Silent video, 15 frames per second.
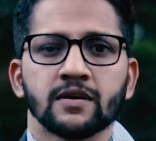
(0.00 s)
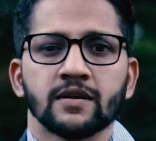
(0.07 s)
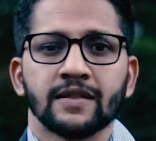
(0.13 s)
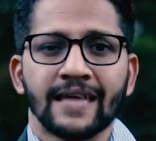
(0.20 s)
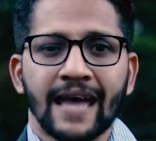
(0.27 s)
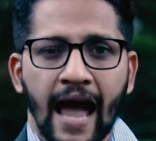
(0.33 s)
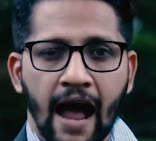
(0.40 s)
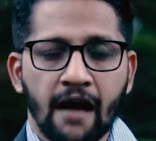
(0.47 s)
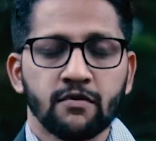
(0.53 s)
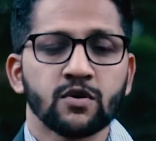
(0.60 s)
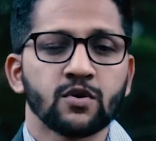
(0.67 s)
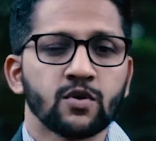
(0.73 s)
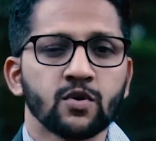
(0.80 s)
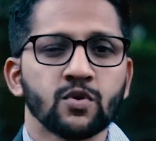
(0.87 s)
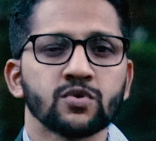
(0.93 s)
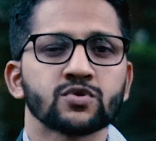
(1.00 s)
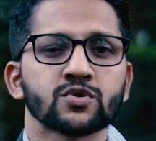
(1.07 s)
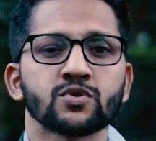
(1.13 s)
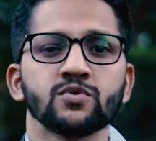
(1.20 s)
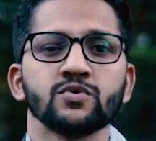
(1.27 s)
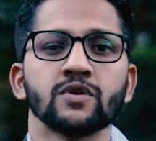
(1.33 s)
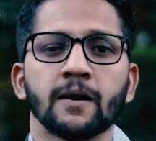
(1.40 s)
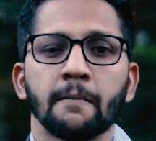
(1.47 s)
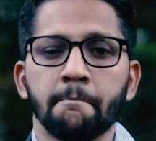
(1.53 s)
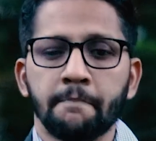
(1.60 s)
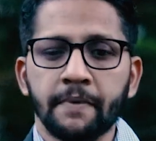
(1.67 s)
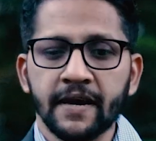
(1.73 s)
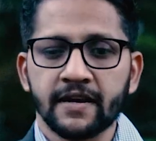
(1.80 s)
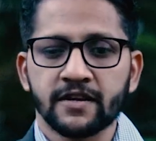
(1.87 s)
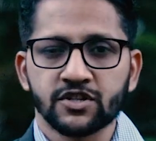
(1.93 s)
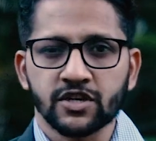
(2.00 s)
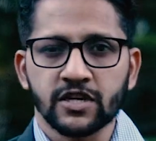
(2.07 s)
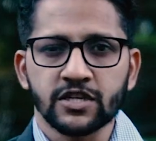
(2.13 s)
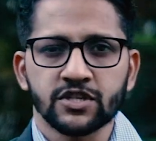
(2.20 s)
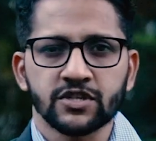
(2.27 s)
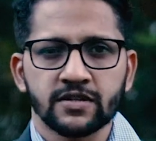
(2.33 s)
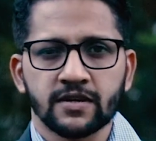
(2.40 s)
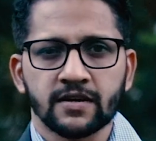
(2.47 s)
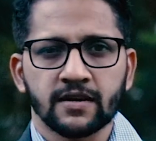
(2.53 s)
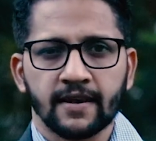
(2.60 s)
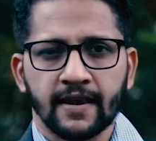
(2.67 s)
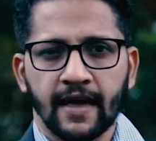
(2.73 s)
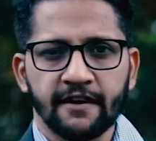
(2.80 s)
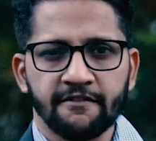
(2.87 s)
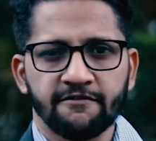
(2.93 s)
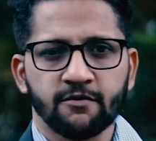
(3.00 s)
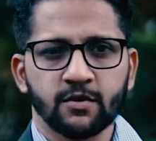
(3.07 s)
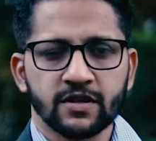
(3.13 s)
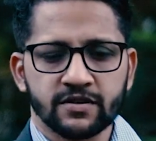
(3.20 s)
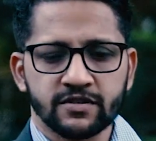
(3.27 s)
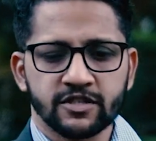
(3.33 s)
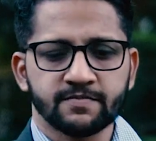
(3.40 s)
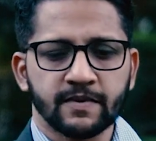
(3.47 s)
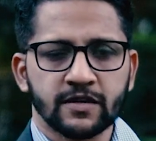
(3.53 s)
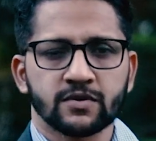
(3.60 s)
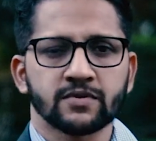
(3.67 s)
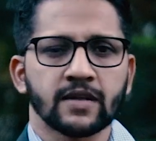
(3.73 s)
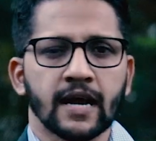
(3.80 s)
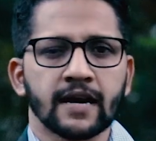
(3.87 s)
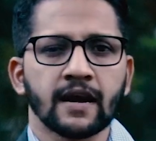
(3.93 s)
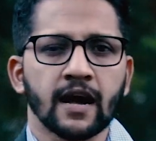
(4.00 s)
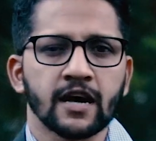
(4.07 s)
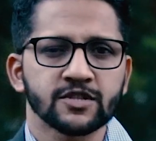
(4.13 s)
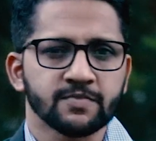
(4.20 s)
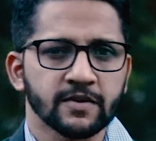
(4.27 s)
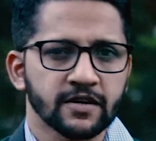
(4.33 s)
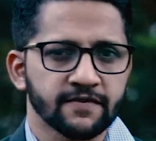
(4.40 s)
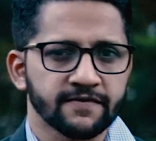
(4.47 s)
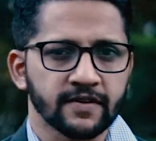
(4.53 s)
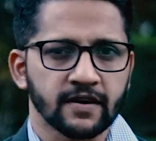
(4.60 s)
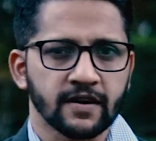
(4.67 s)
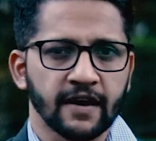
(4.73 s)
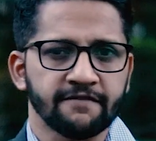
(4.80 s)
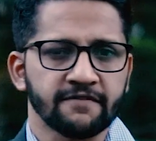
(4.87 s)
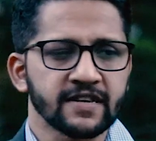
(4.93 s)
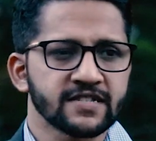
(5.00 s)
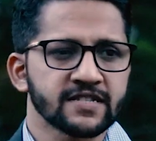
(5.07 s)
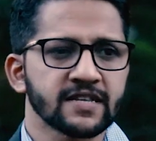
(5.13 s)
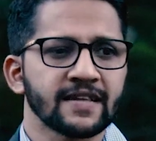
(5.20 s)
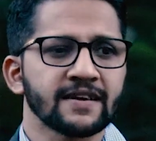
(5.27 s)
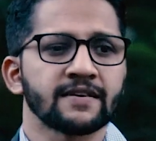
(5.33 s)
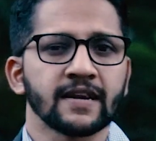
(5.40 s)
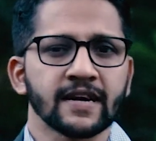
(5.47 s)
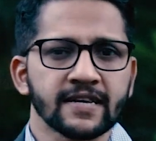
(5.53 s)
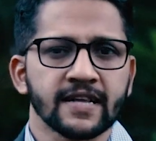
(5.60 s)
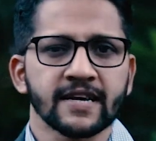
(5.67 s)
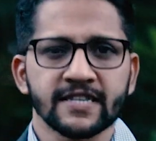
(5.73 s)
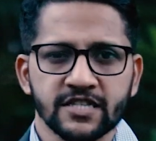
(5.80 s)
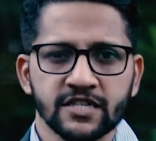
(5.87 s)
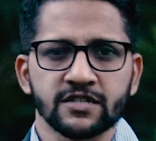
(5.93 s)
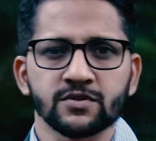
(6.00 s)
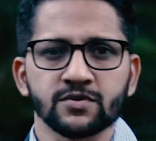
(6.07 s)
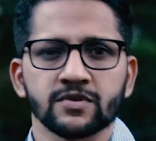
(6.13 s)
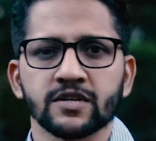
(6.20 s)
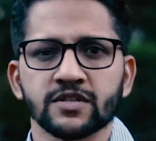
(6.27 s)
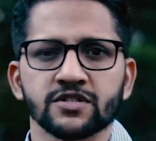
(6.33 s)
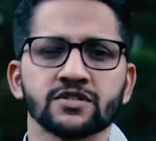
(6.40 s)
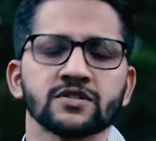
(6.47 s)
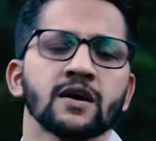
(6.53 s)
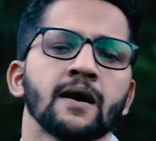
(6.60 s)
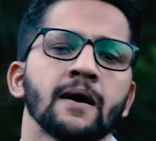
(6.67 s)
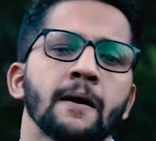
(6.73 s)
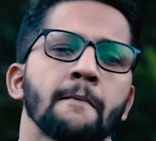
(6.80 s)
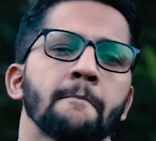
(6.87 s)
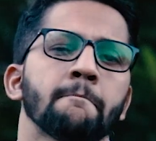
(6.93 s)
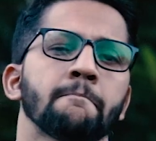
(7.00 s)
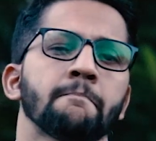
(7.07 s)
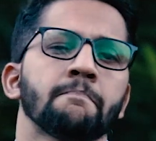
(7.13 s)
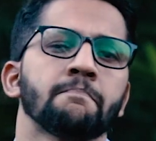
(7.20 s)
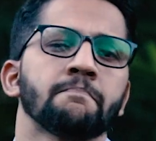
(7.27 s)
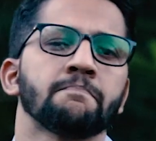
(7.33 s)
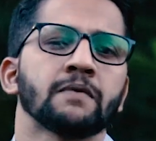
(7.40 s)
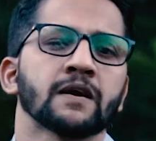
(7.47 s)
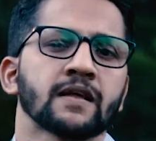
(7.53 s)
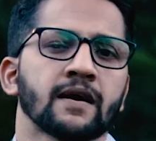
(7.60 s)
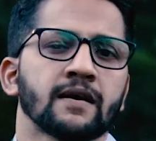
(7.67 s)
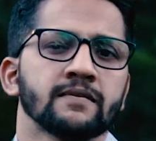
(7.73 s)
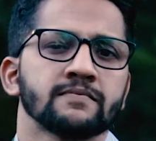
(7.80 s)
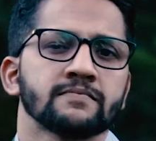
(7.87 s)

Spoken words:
They have to go through a big change in their life with respect to that aspect of their life. Let's say their lagna is into this pada.